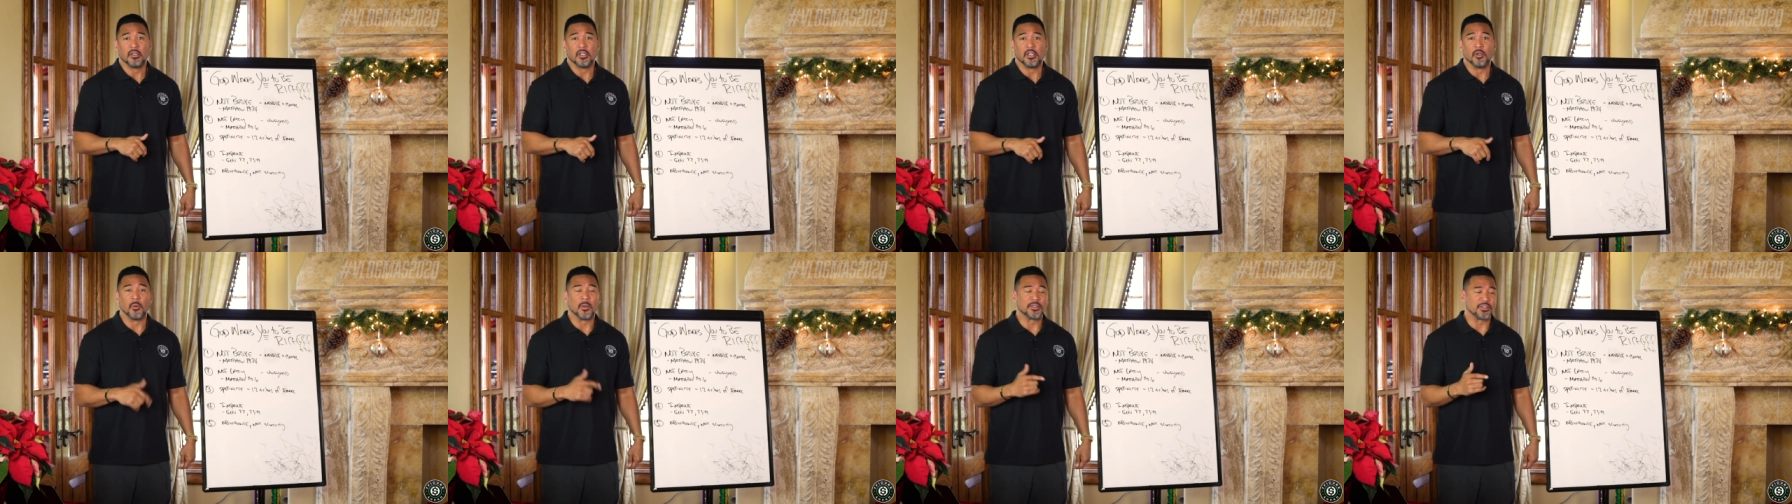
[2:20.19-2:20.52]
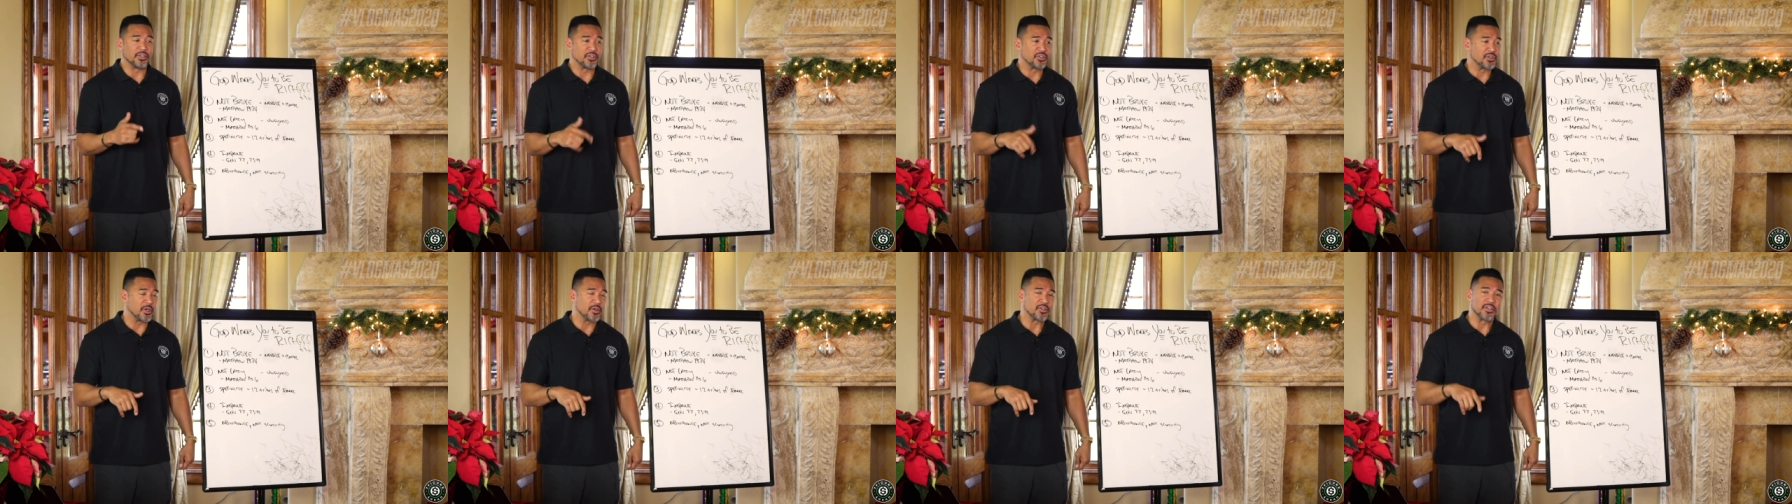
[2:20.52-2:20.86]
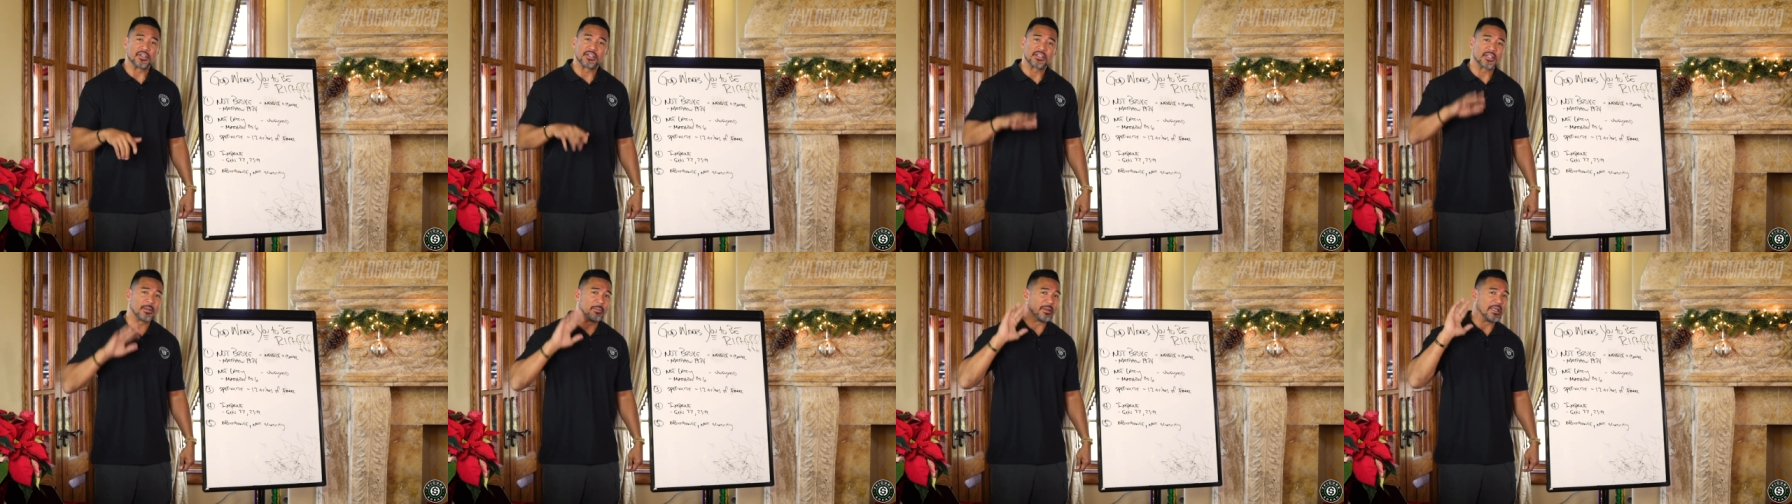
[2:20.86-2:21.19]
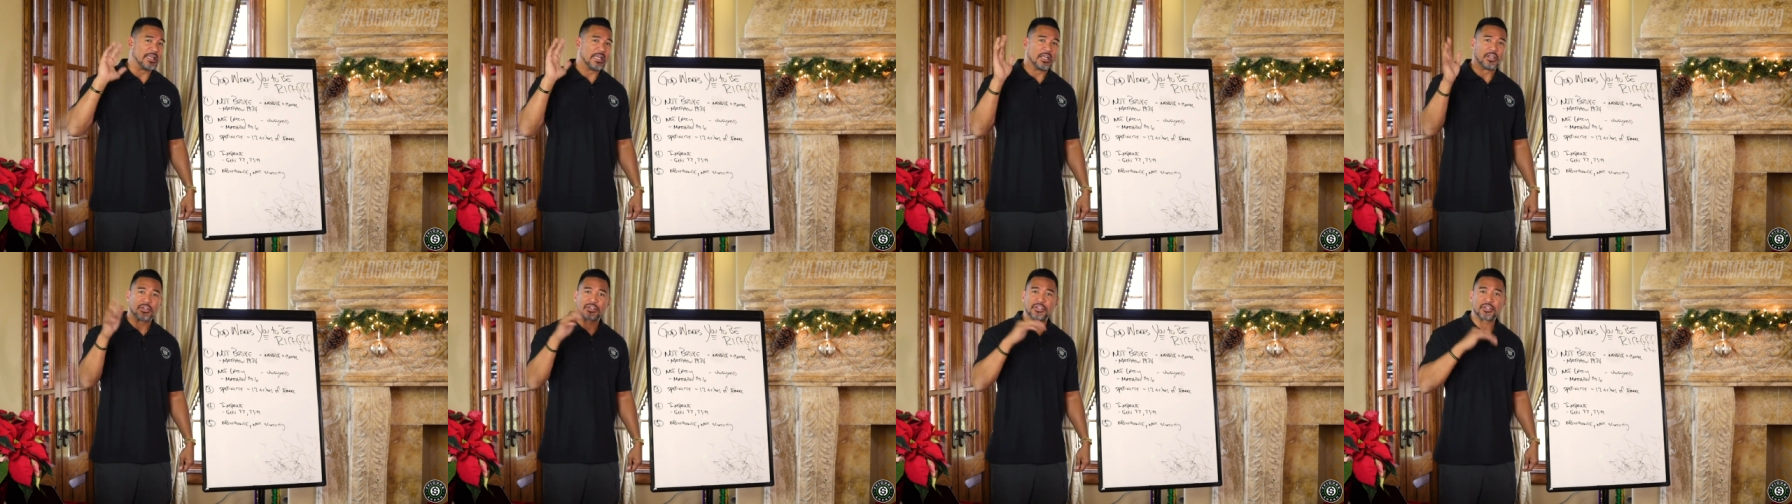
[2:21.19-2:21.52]
You went to church and
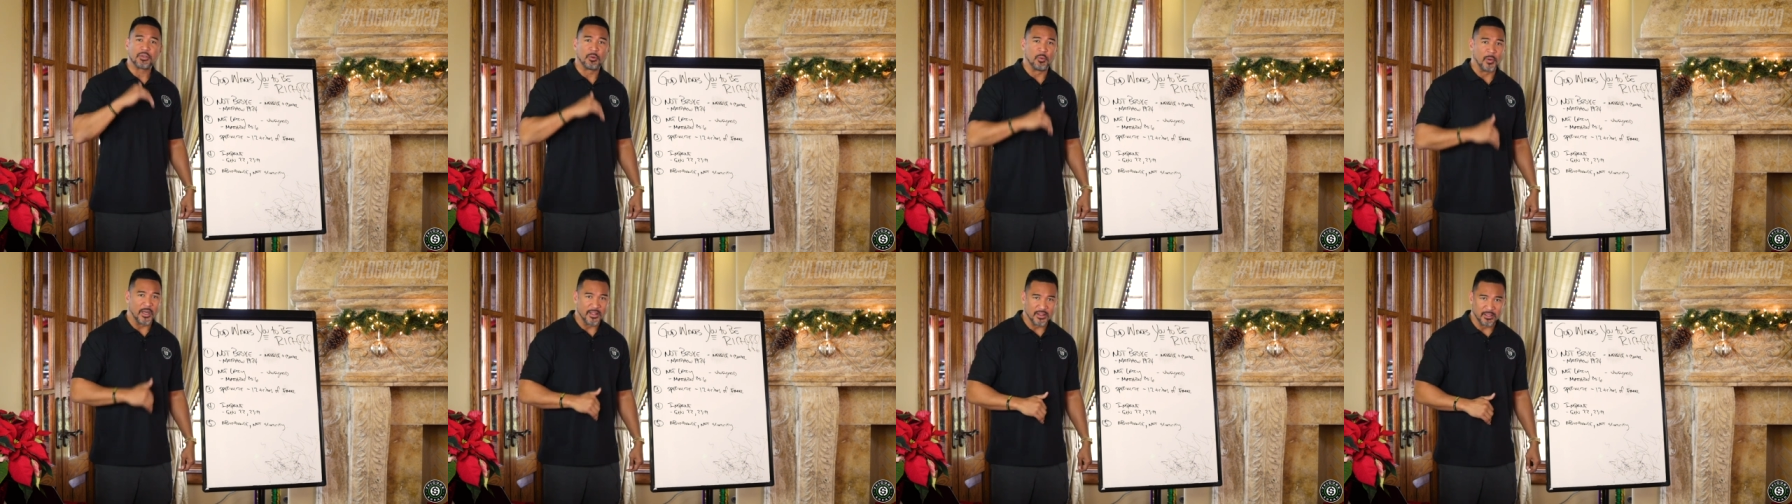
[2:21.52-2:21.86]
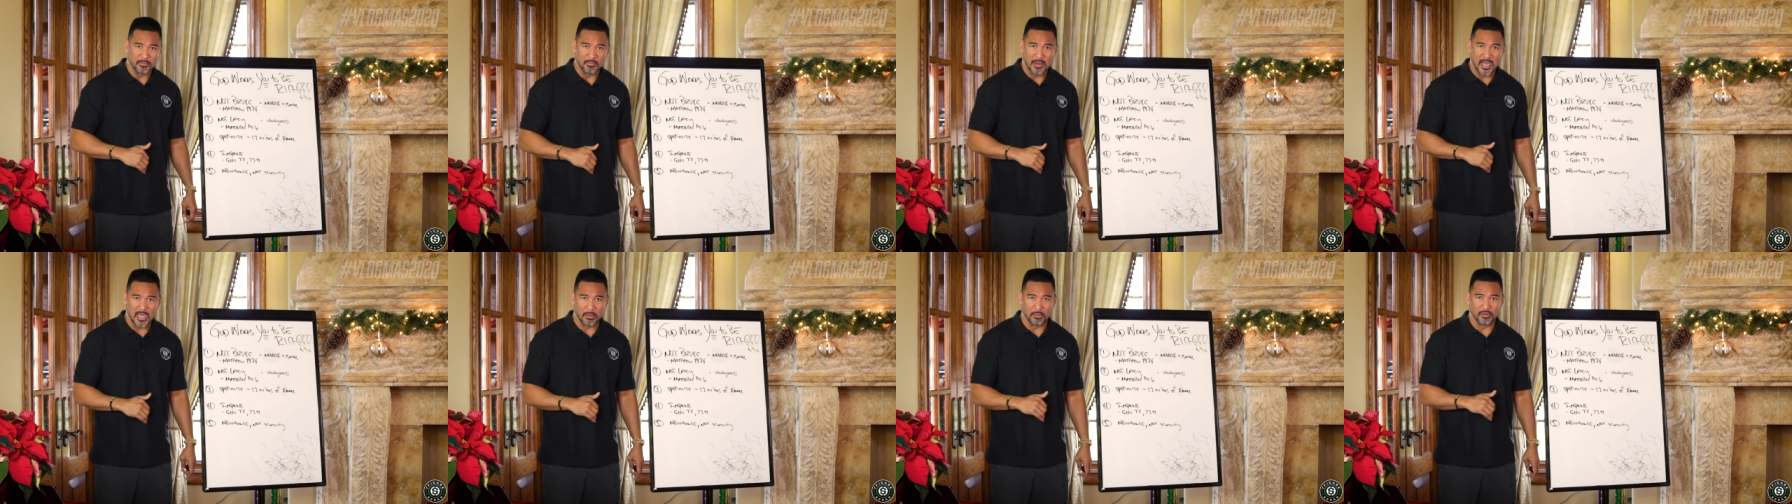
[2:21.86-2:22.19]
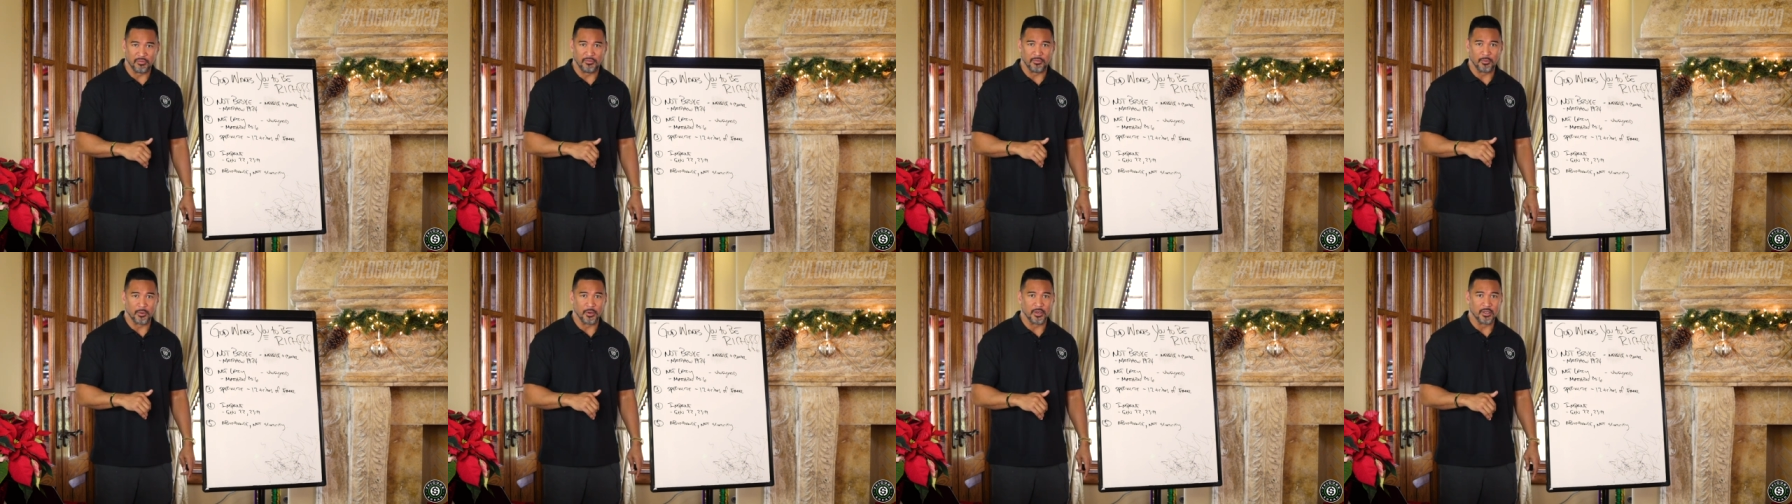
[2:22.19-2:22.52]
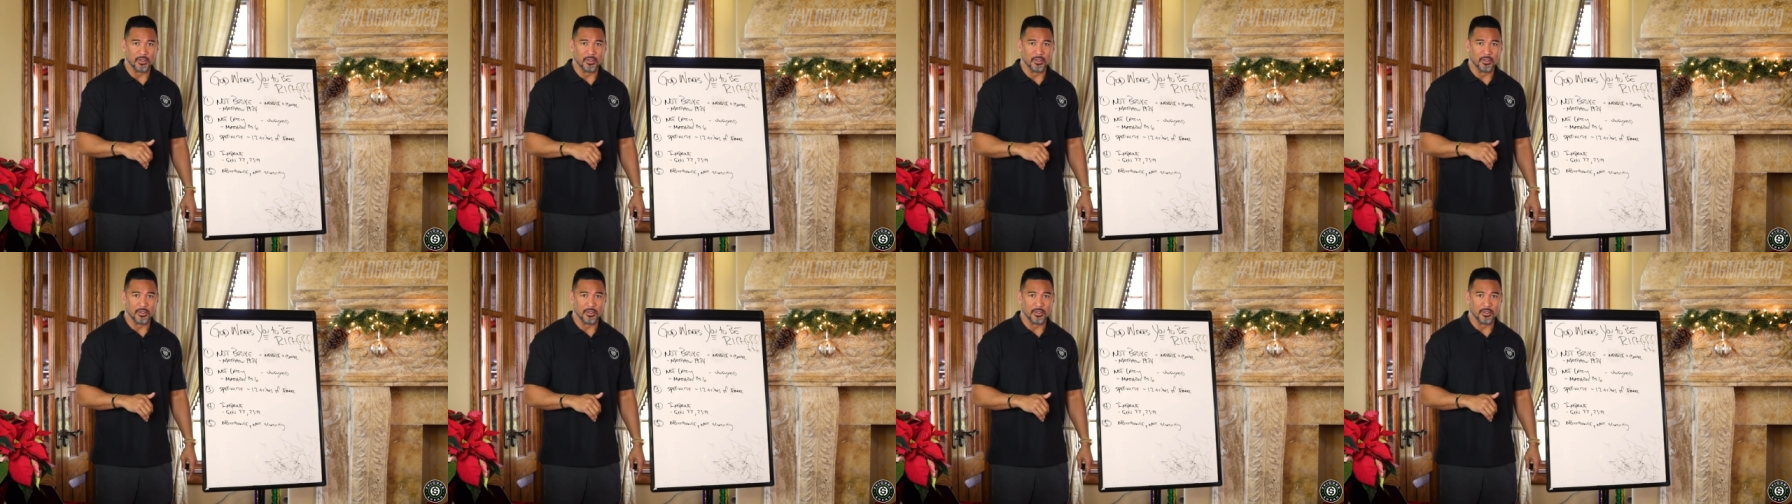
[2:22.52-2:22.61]
somebody else read the Bible for